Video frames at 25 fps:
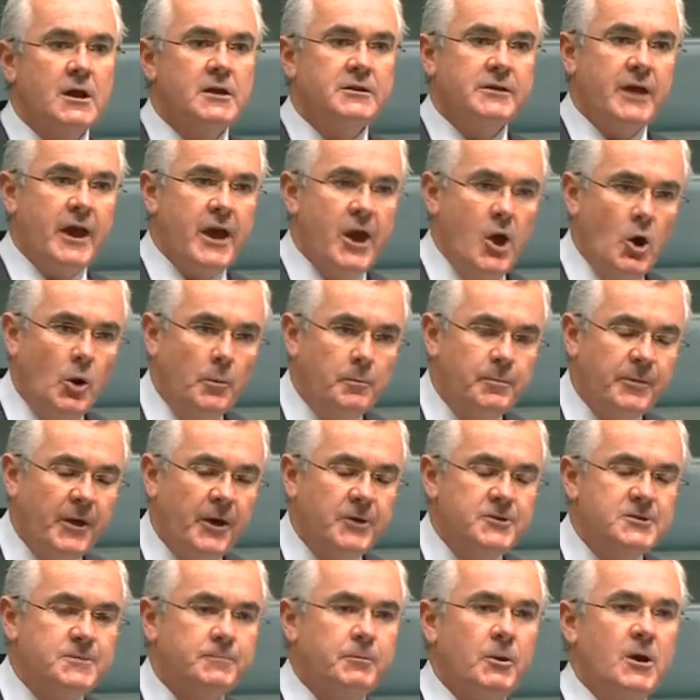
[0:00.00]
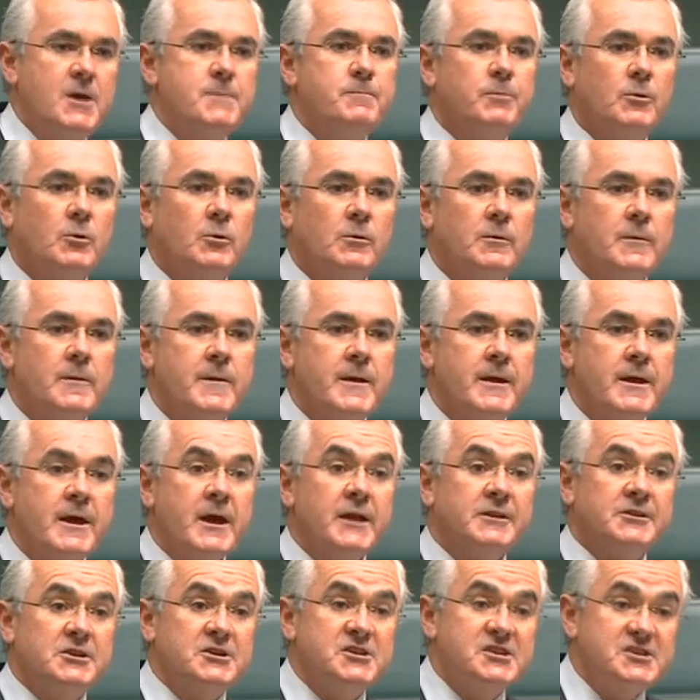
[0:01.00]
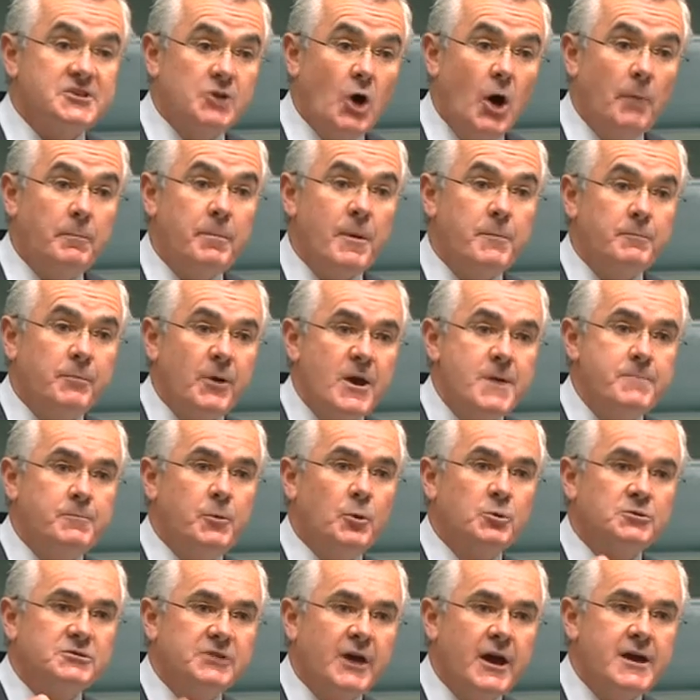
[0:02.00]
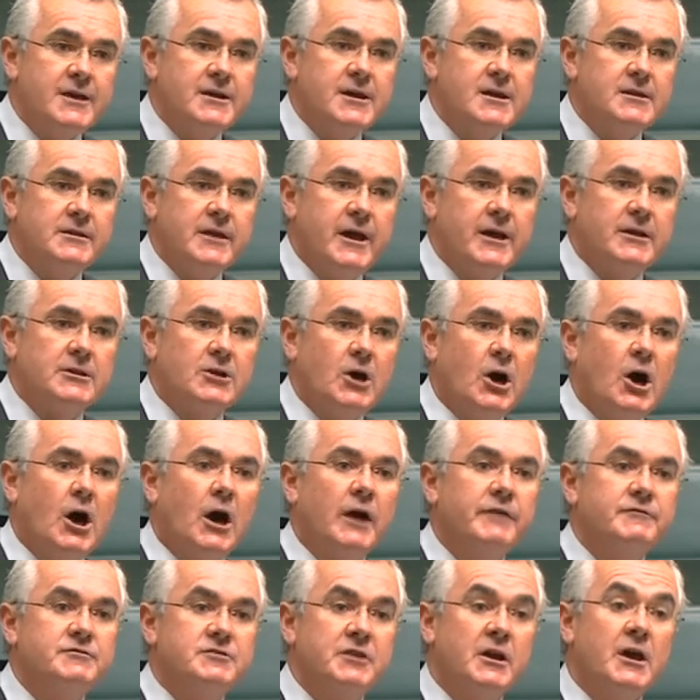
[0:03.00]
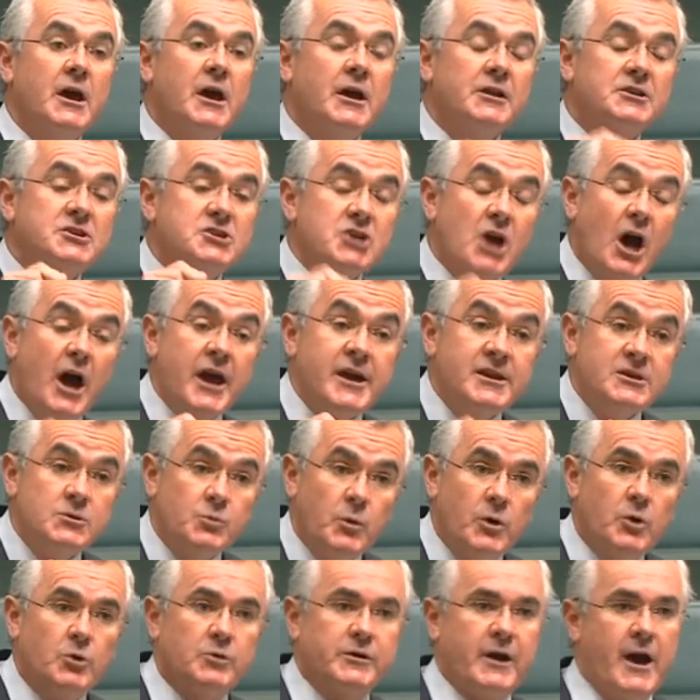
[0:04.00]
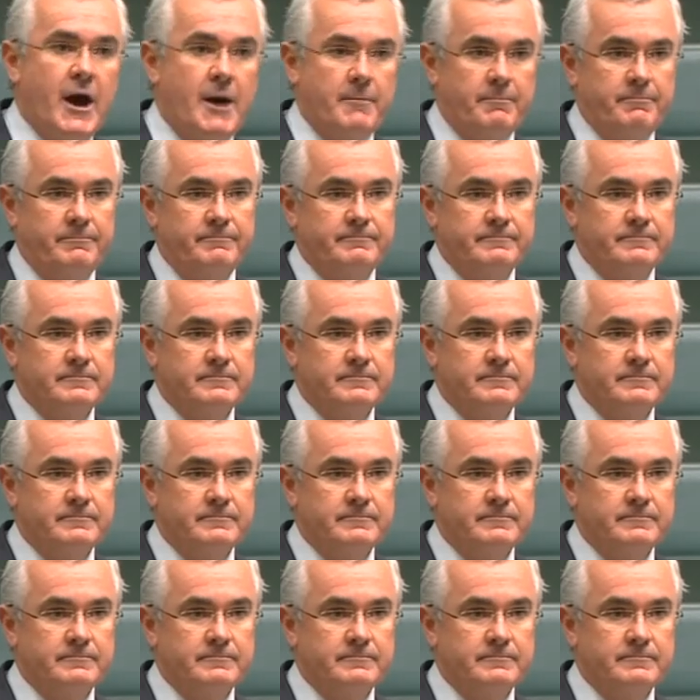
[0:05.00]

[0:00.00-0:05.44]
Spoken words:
to help those people, to stop people taking their lives. Change will come.